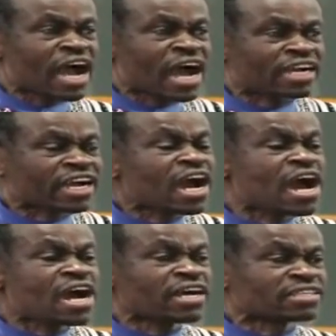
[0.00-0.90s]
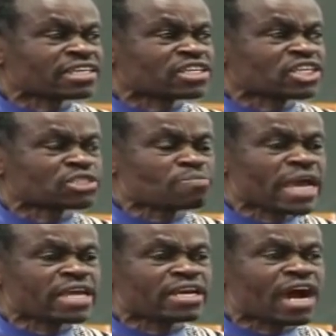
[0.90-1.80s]
a car that is
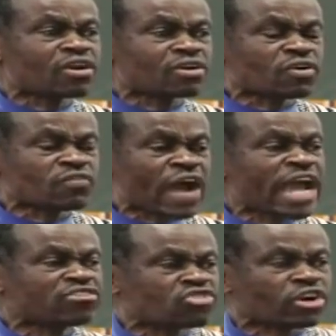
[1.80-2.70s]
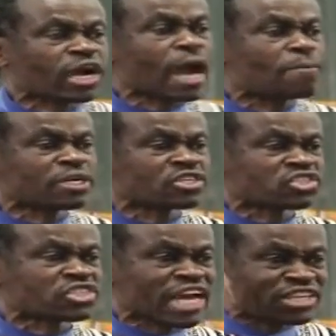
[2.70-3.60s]
made out of
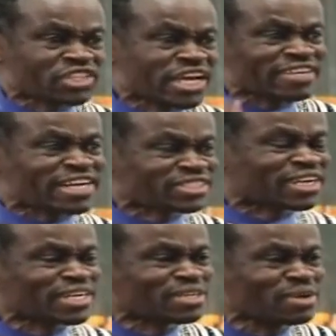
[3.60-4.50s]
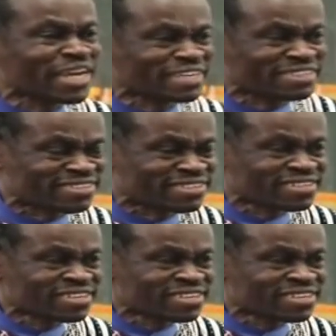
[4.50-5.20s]
hydrocarbons. Nigerians can do it.